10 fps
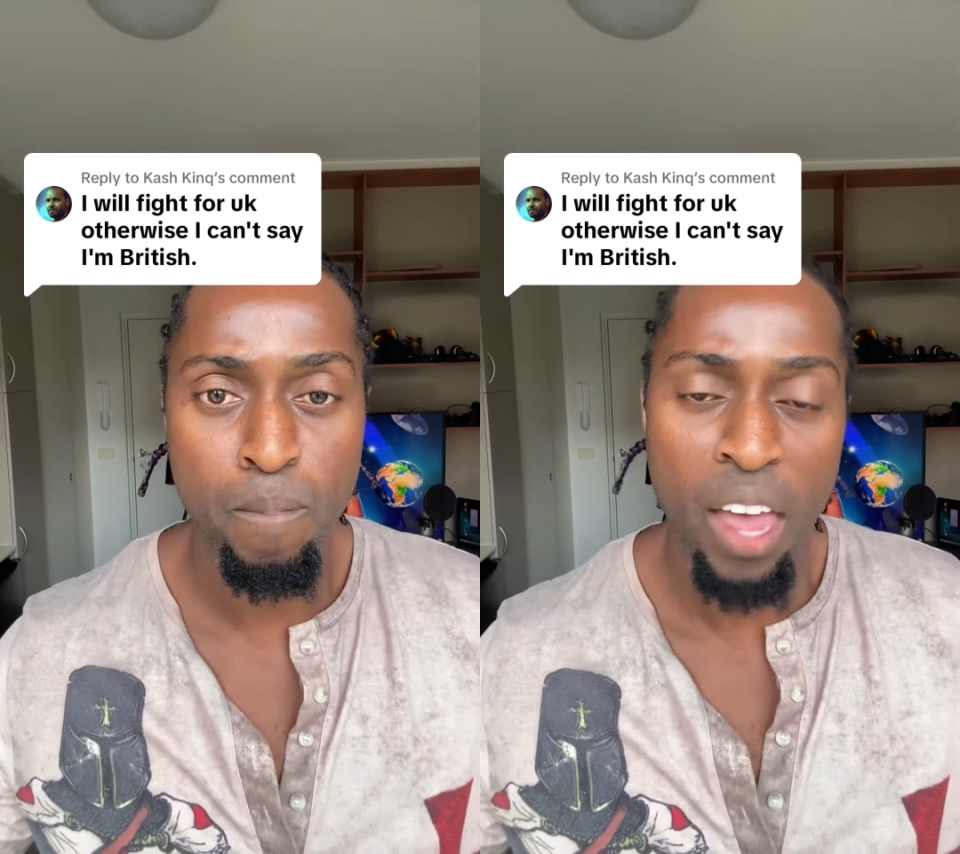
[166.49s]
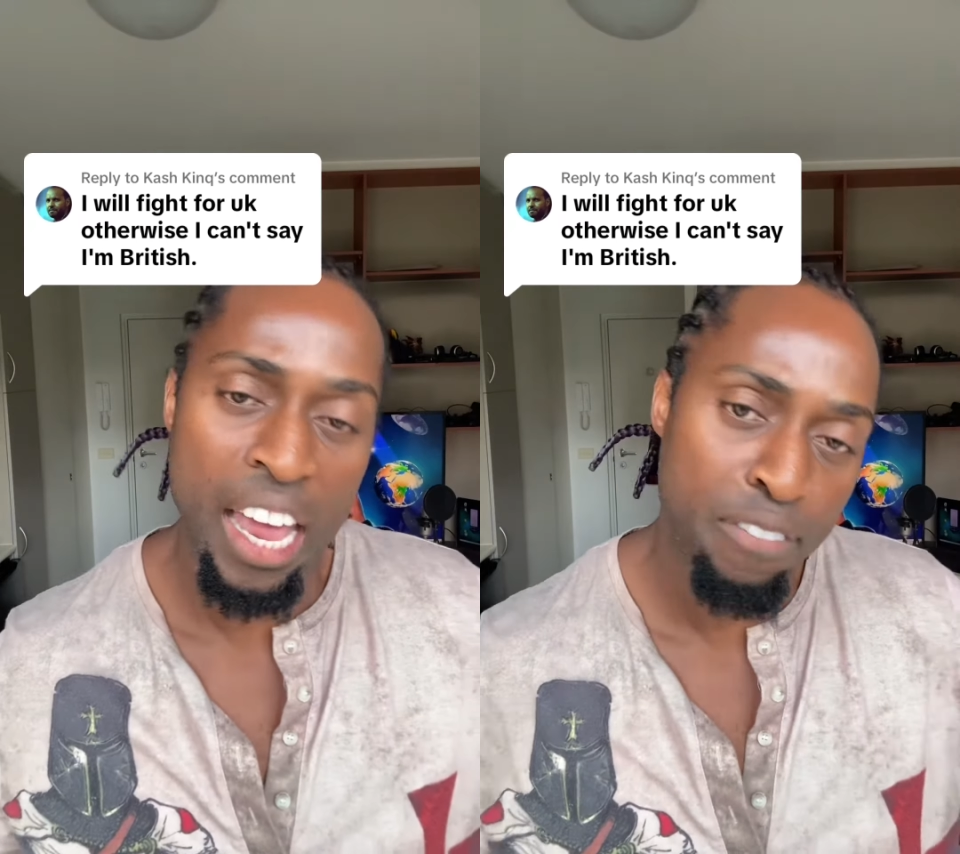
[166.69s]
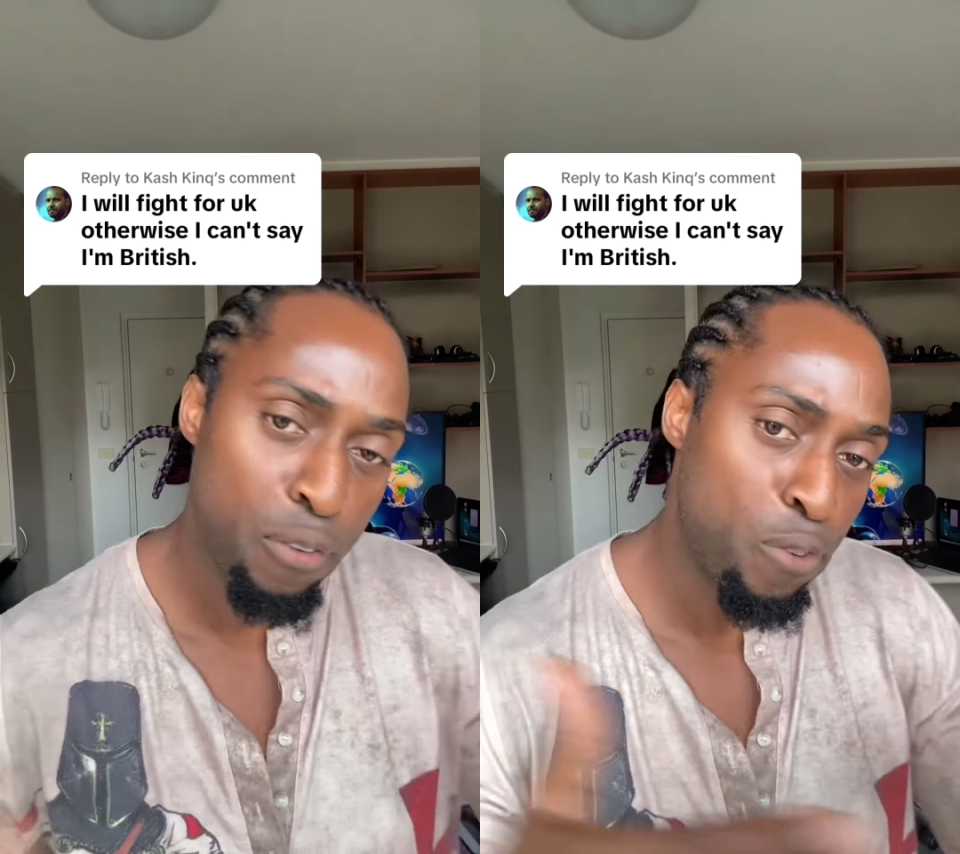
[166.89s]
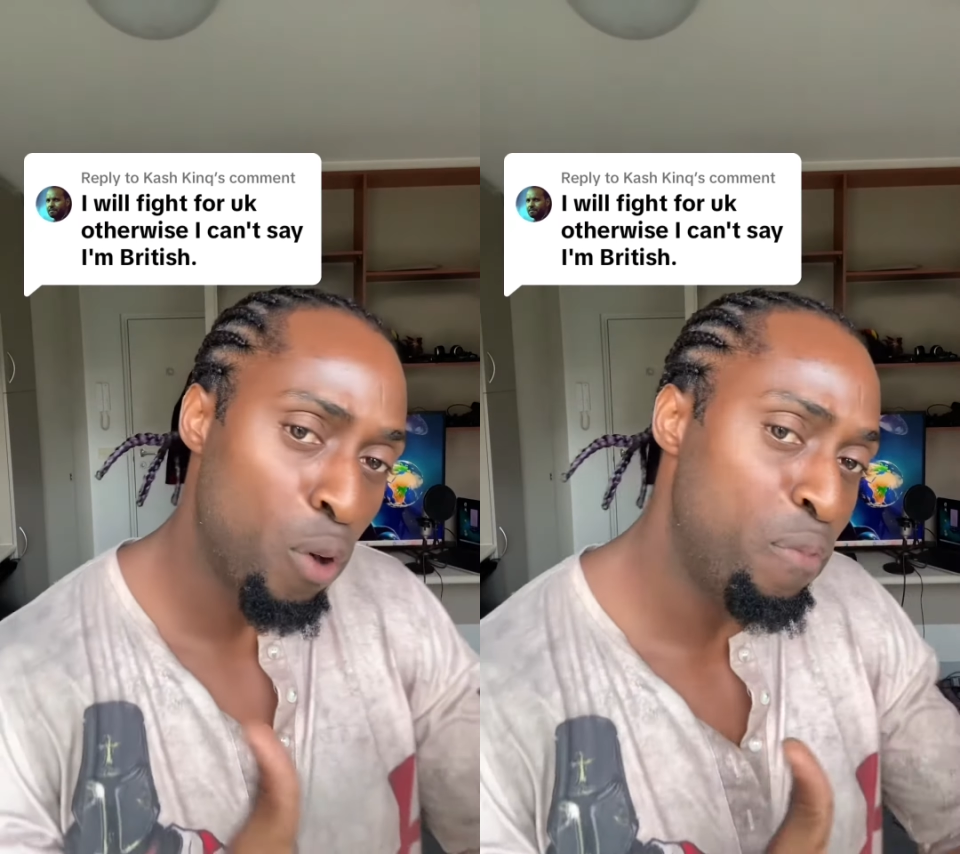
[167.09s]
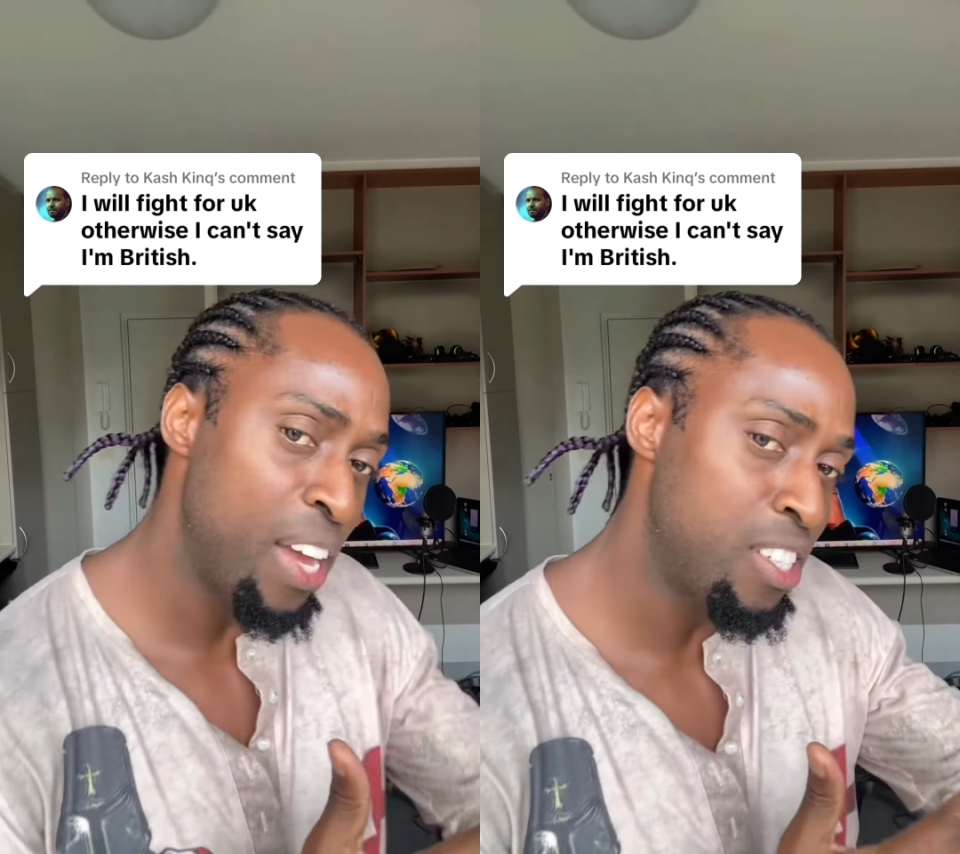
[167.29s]
And if you fall
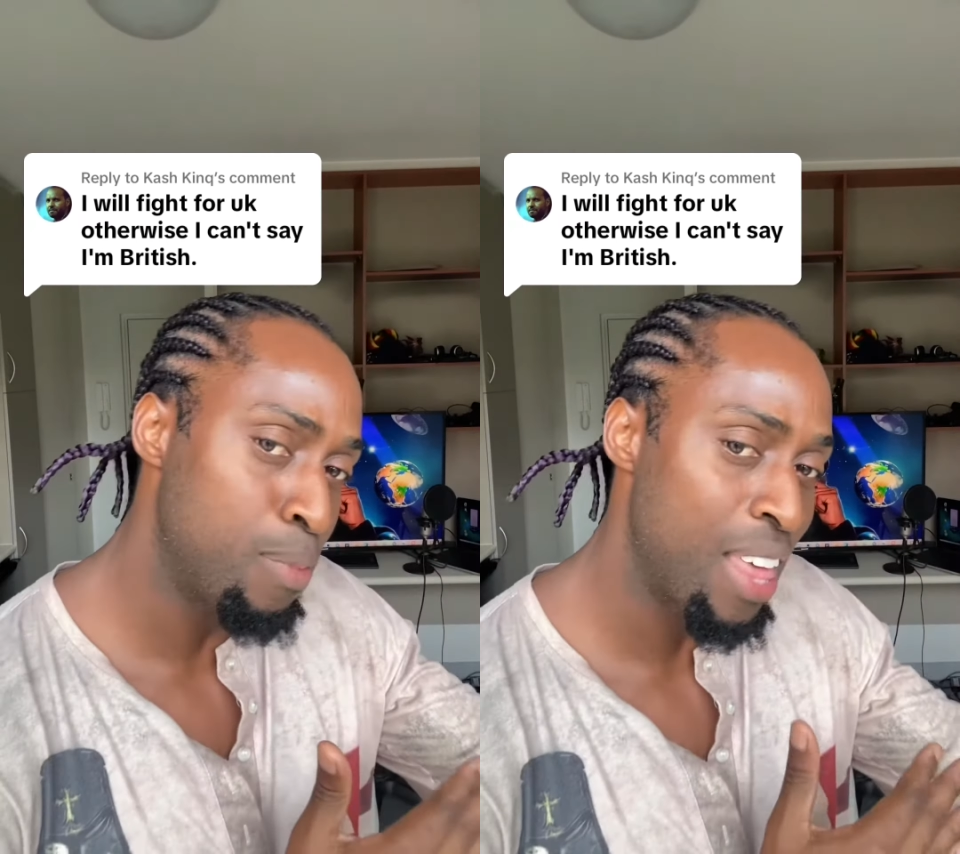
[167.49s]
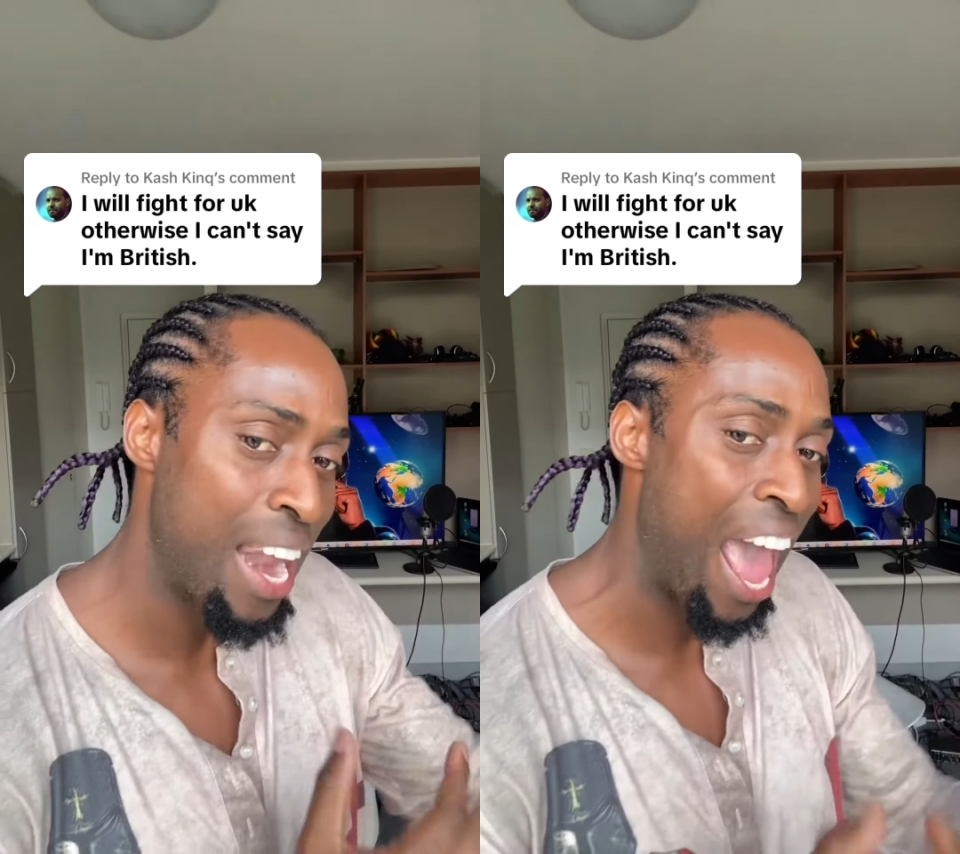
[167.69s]
victim to that